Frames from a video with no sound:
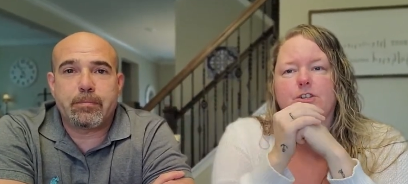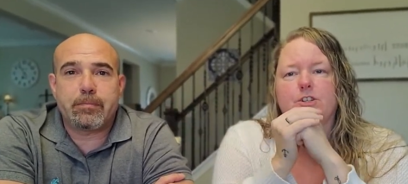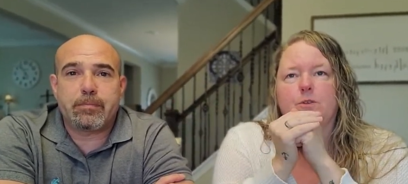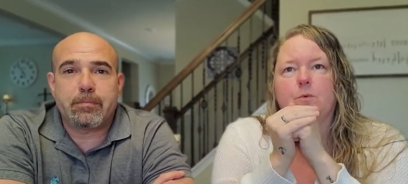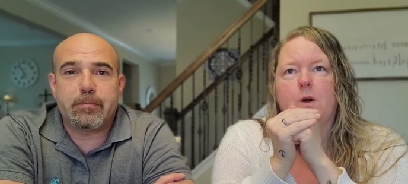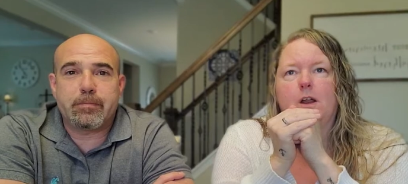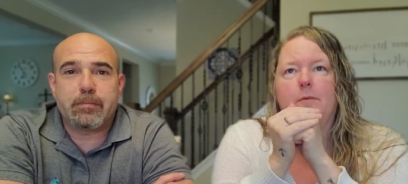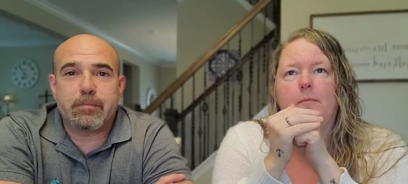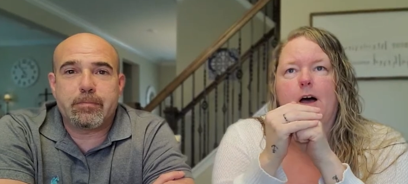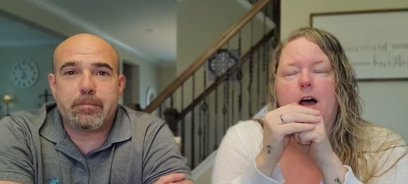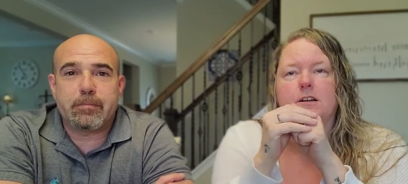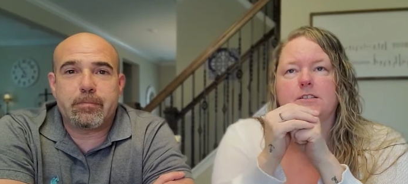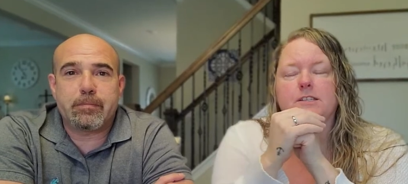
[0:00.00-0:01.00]
Speaker 1: The one
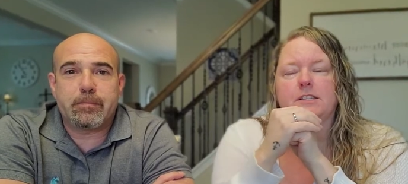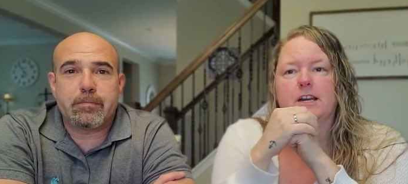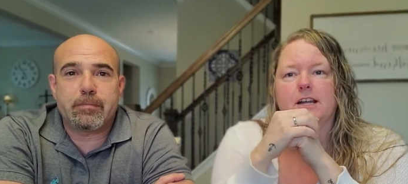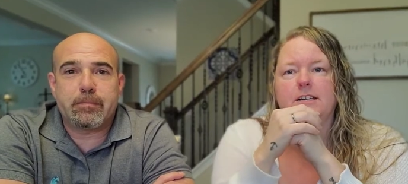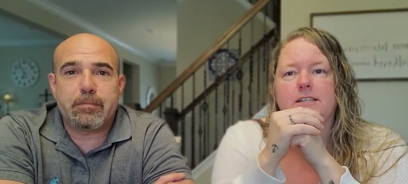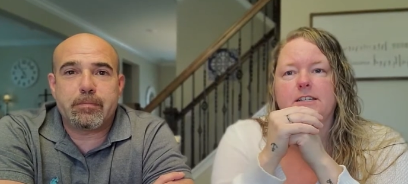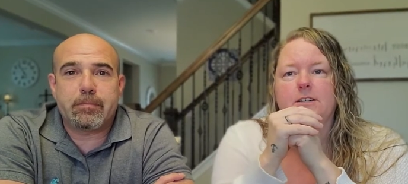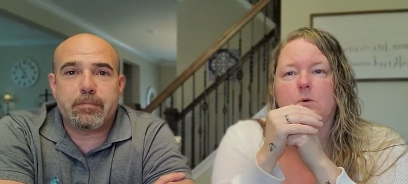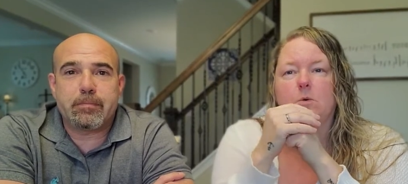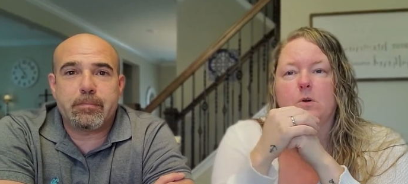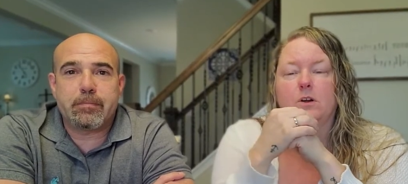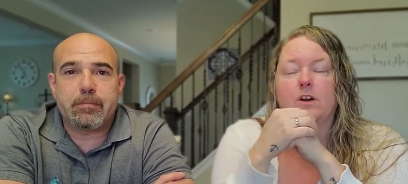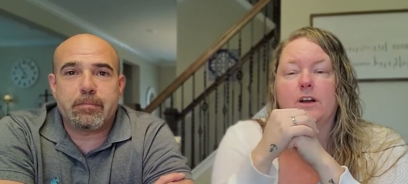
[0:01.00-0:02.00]
box that I did
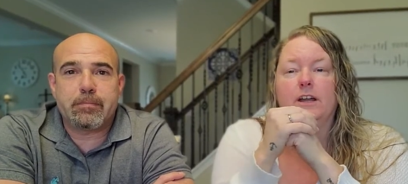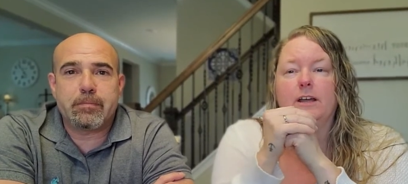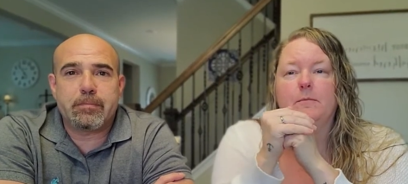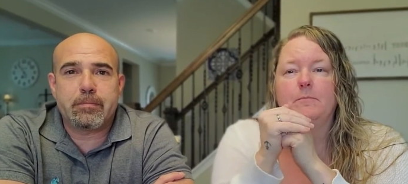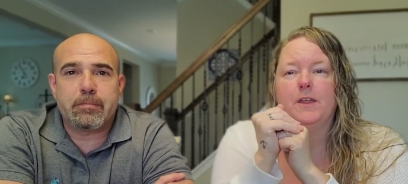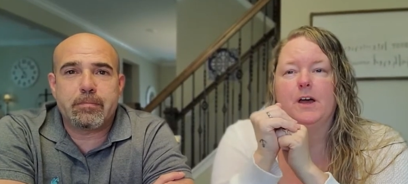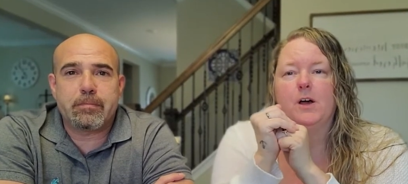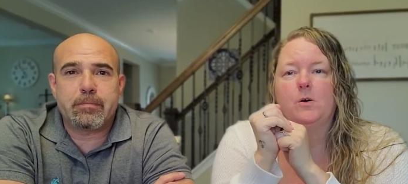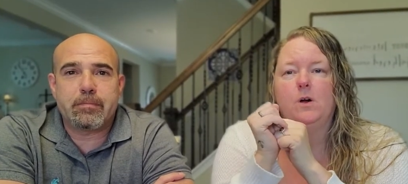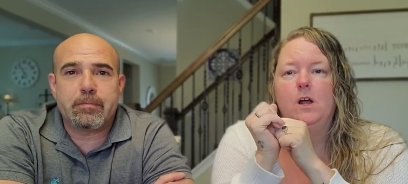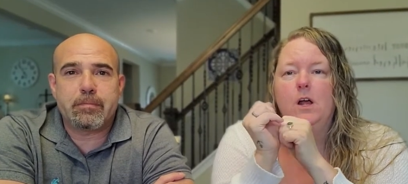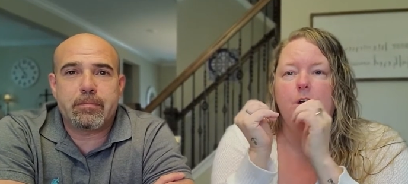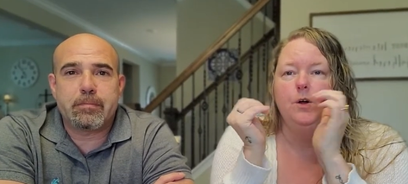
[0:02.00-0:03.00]
order him though
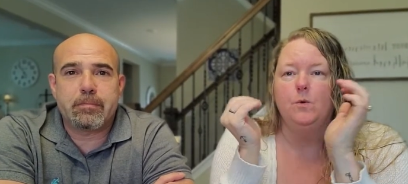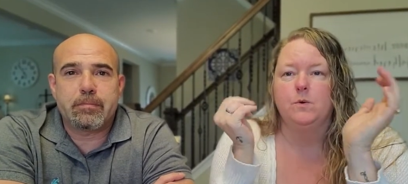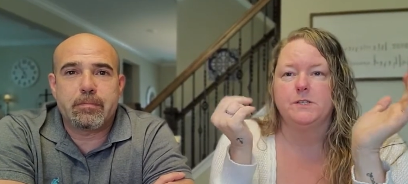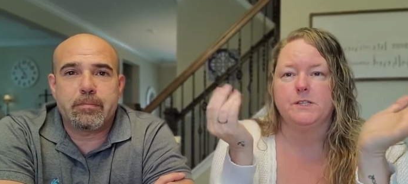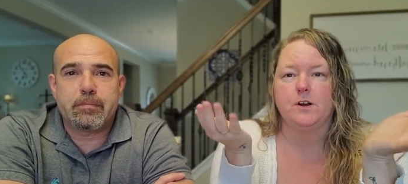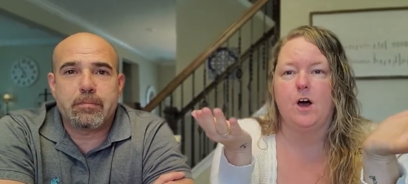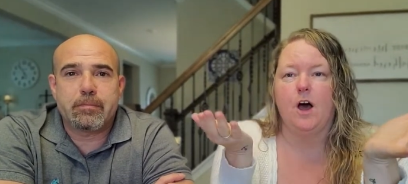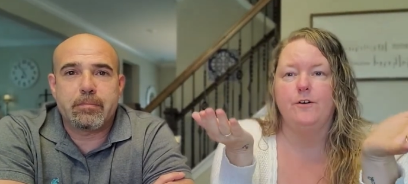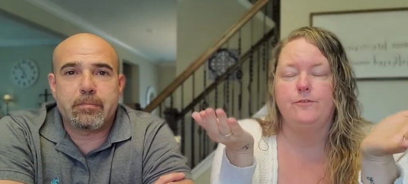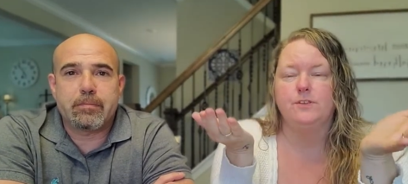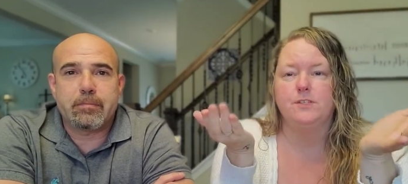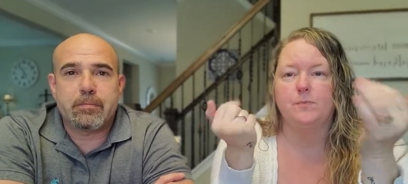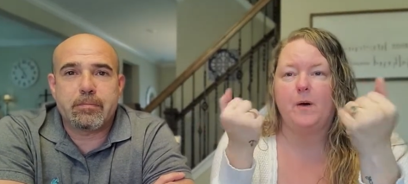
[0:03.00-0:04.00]
was an
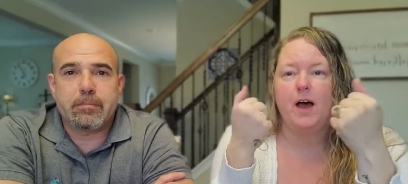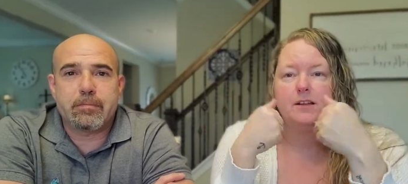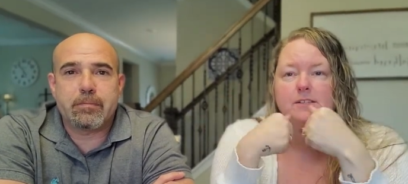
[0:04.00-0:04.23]
Office box.